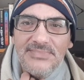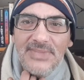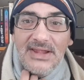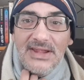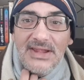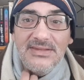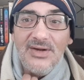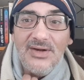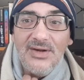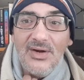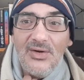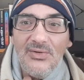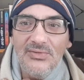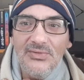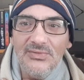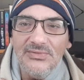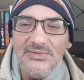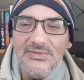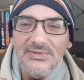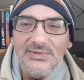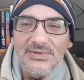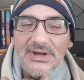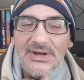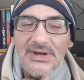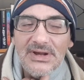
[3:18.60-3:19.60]
It's
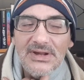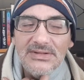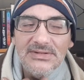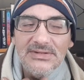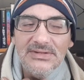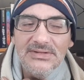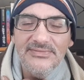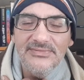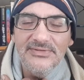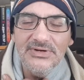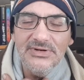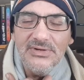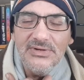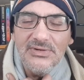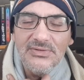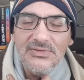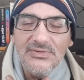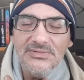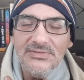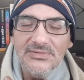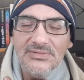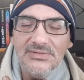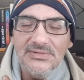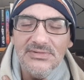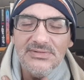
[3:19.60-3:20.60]
cold, guys, it's very
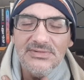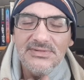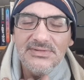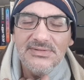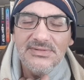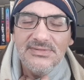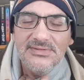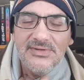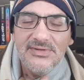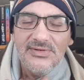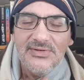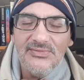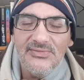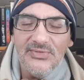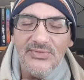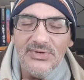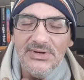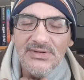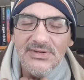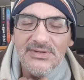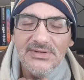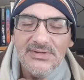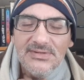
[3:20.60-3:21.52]
cold. Start off with.